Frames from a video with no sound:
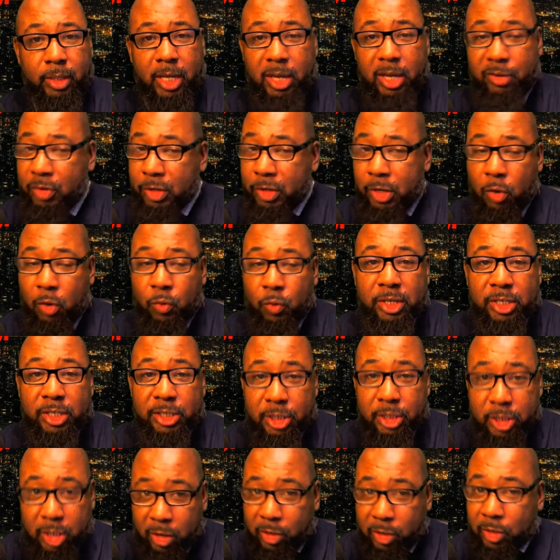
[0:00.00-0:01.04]
even though we're
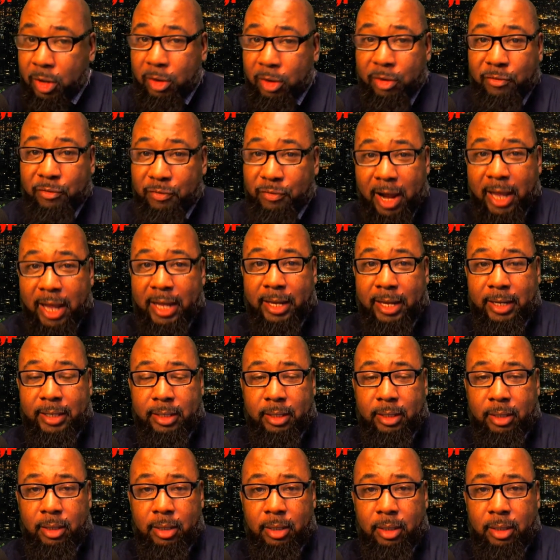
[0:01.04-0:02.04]
still going to fight,